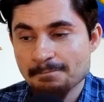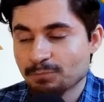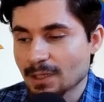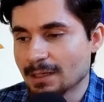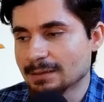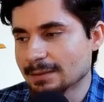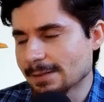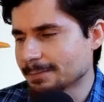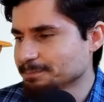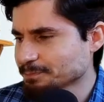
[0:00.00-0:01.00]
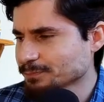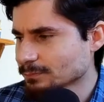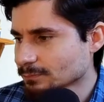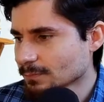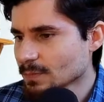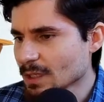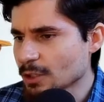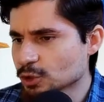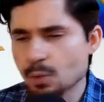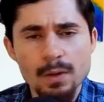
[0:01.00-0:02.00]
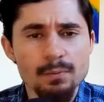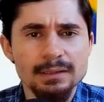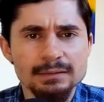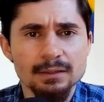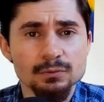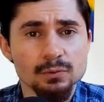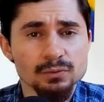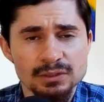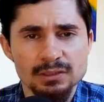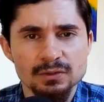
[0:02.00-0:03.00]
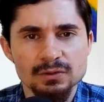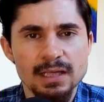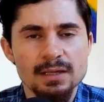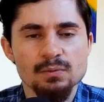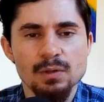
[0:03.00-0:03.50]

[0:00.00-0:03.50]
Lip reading: And so we went out on Saturday.